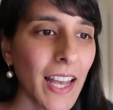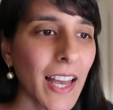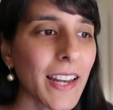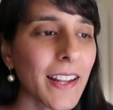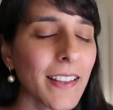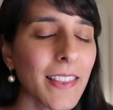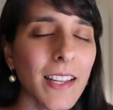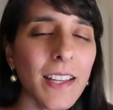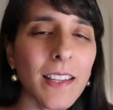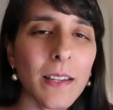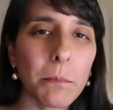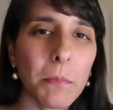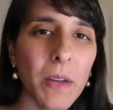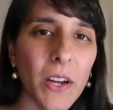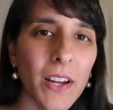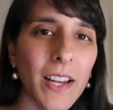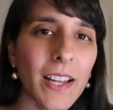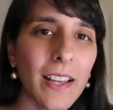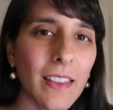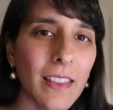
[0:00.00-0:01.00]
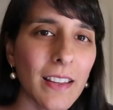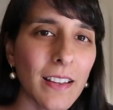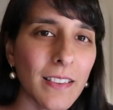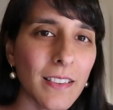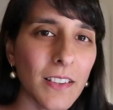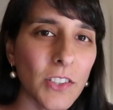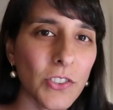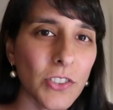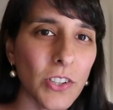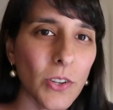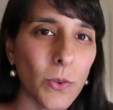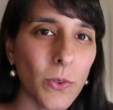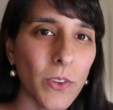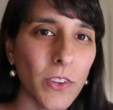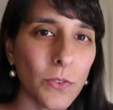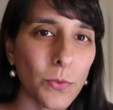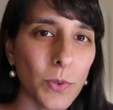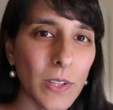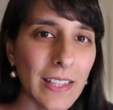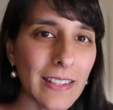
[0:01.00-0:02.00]
And I think in America there's a show
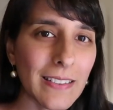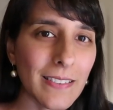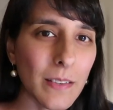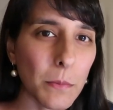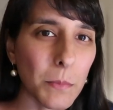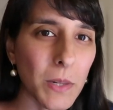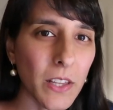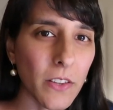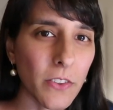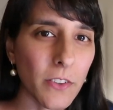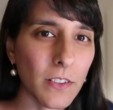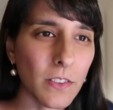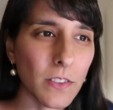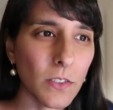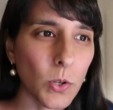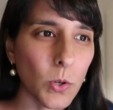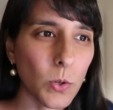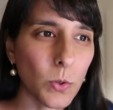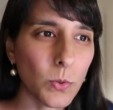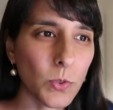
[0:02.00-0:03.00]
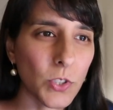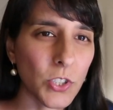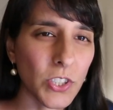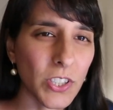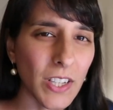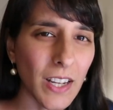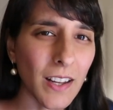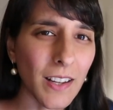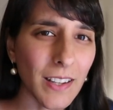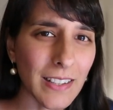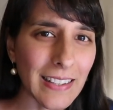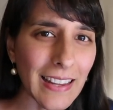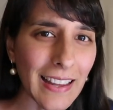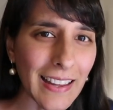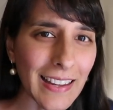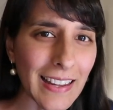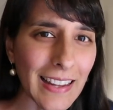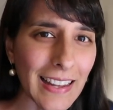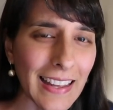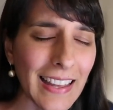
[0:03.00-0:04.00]
that's really similar that's called Shark
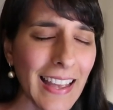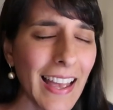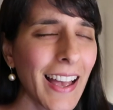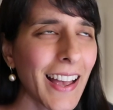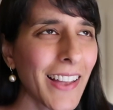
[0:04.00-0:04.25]
Tank,